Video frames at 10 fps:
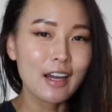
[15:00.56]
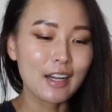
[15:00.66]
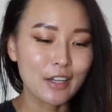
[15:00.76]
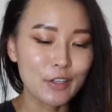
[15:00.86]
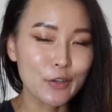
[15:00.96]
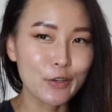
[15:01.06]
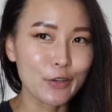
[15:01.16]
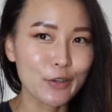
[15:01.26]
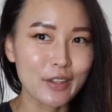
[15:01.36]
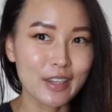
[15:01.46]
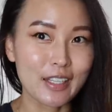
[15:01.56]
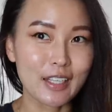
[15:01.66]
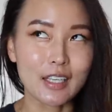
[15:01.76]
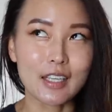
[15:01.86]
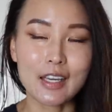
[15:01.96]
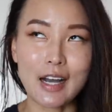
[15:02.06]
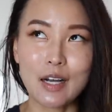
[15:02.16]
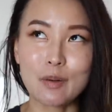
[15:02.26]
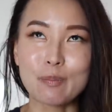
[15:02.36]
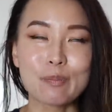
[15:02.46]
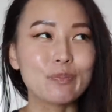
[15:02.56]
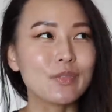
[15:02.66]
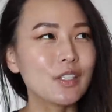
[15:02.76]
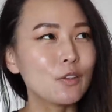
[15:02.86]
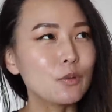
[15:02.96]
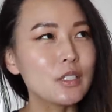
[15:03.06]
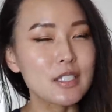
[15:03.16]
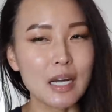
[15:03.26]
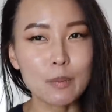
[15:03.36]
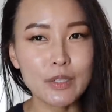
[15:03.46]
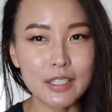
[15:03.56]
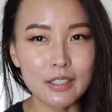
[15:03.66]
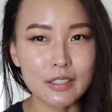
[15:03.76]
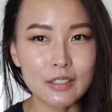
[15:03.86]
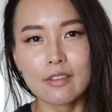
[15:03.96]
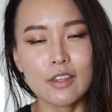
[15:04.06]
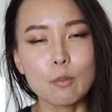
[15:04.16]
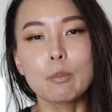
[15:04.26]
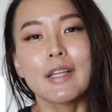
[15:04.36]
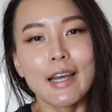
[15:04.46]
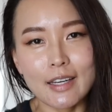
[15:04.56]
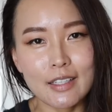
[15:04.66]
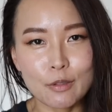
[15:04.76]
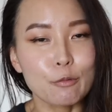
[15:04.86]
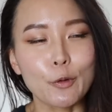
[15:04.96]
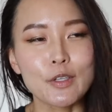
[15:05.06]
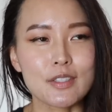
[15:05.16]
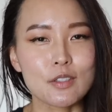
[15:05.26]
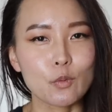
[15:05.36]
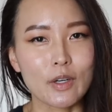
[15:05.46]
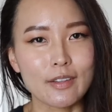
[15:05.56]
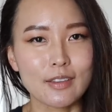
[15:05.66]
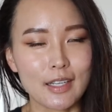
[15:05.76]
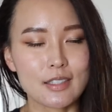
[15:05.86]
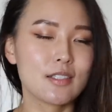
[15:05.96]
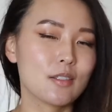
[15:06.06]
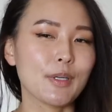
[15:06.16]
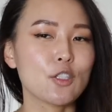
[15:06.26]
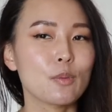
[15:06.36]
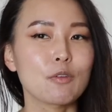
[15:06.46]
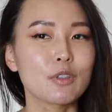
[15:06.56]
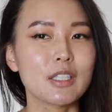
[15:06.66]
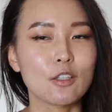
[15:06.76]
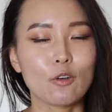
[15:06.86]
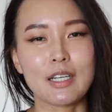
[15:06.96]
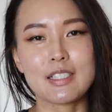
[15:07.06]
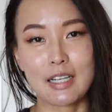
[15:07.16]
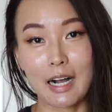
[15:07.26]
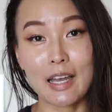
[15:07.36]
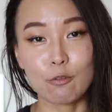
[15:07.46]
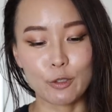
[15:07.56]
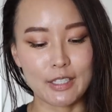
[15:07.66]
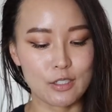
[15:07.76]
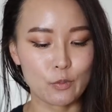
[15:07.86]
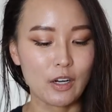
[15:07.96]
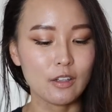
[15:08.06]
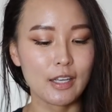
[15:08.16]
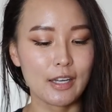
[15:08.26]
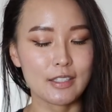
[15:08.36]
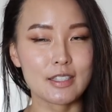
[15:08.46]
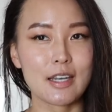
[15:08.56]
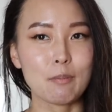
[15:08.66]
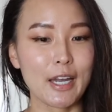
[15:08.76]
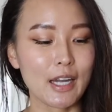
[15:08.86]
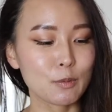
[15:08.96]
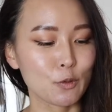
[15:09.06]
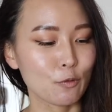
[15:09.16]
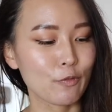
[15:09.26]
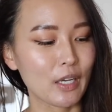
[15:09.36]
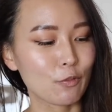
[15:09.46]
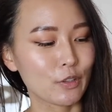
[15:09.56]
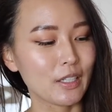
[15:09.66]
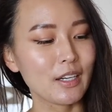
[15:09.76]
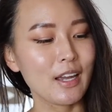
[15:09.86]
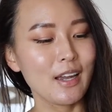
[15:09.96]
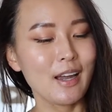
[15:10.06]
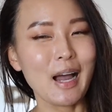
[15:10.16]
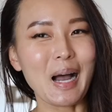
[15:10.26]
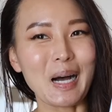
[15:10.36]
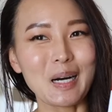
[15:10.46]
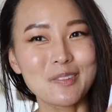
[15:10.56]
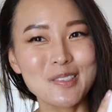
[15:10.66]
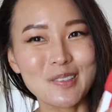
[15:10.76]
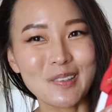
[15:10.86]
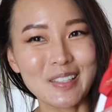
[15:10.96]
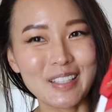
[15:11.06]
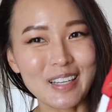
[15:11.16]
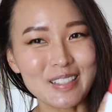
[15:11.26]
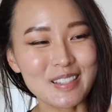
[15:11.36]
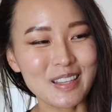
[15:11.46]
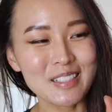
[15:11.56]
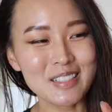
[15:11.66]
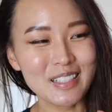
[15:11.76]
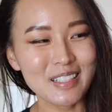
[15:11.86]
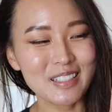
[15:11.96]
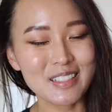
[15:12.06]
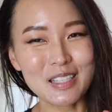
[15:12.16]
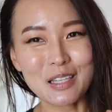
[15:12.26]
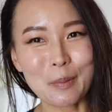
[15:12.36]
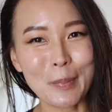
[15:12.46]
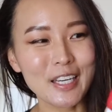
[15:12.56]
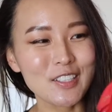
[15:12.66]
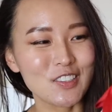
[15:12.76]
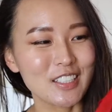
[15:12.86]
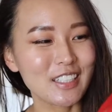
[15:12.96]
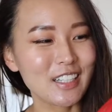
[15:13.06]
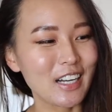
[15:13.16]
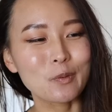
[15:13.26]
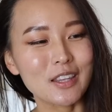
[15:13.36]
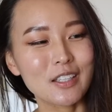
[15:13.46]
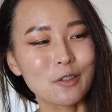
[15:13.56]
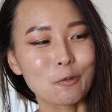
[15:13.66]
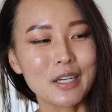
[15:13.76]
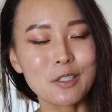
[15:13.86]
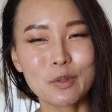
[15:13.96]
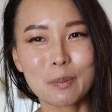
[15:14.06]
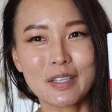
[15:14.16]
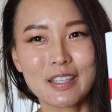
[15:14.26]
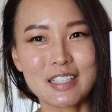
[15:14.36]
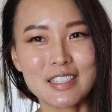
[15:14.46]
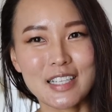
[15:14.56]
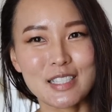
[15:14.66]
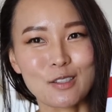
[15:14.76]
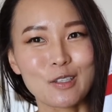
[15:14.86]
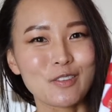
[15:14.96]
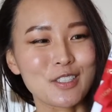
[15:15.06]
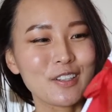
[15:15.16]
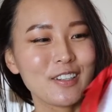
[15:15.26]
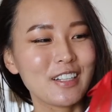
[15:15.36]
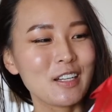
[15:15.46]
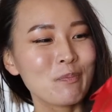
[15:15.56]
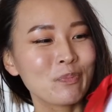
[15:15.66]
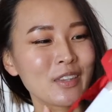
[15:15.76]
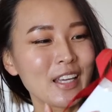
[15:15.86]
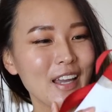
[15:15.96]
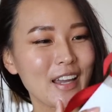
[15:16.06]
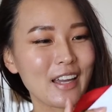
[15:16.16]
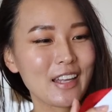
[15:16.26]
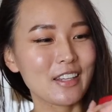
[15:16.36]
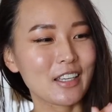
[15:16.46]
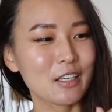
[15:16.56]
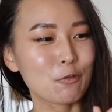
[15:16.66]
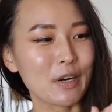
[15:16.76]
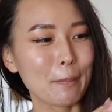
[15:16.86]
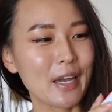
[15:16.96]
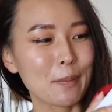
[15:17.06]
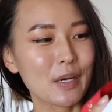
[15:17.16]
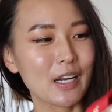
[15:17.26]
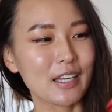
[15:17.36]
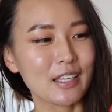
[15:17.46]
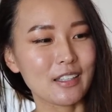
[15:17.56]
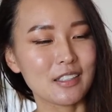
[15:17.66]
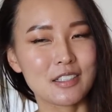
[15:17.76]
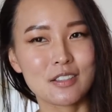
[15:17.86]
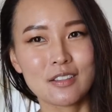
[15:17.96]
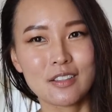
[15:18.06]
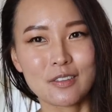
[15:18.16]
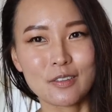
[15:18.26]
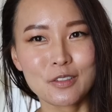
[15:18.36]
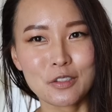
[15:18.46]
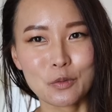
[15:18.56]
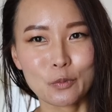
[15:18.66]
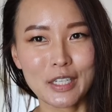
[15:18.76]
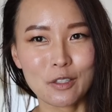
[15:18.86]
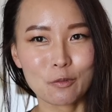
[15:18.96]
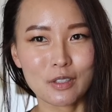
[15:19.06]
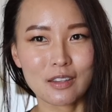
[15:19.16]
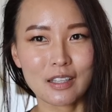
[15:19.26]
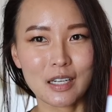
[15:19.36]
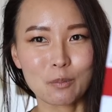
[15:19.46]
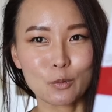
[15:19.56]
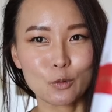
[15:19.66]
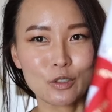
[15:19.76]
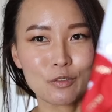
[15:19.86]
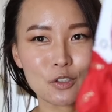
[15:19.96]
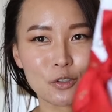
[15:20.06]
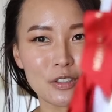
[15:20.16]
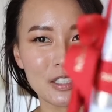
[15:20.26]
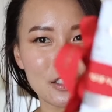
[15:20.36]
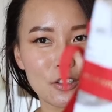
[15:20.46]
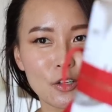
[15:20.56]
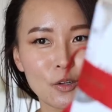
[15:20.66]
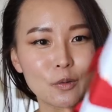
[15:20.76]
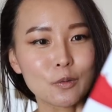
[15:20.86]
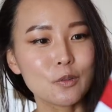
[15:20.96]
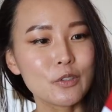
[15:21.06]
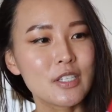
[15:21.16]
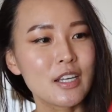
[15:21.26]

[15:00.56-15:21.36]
I got her the Sable, the black roses one that's meant to be really long lasting. I have one as well, and it's my absolute favorite. So yes, this is the packaging with the red ribbon that says Louis Vuitton. And the gift wrap paper is, you know, just white with Louis Vuitton in gold.